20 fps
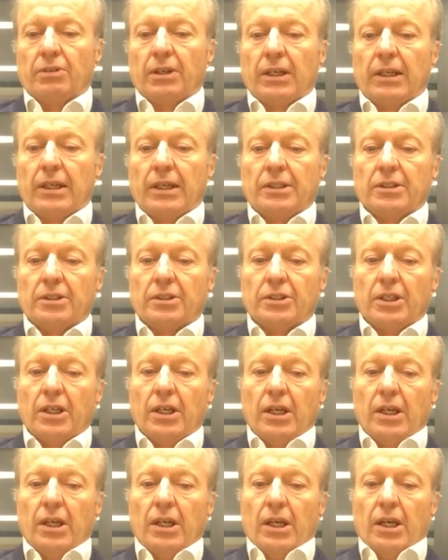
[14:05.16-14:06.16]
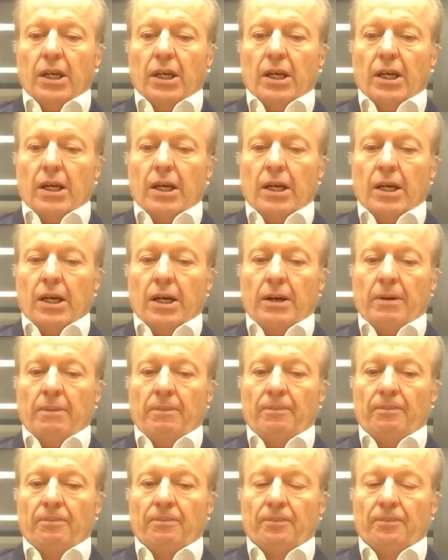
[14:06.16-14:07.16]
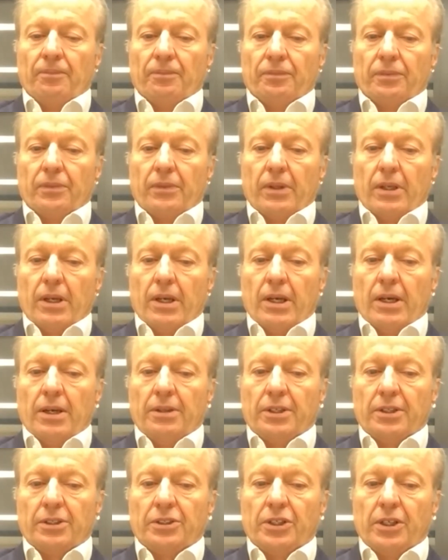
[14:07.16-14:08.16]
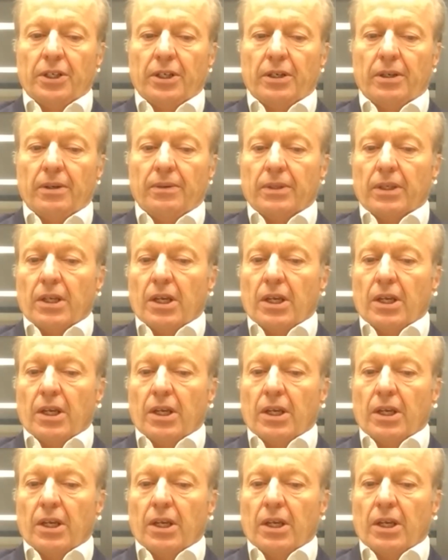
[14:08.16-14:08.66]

regulators this year.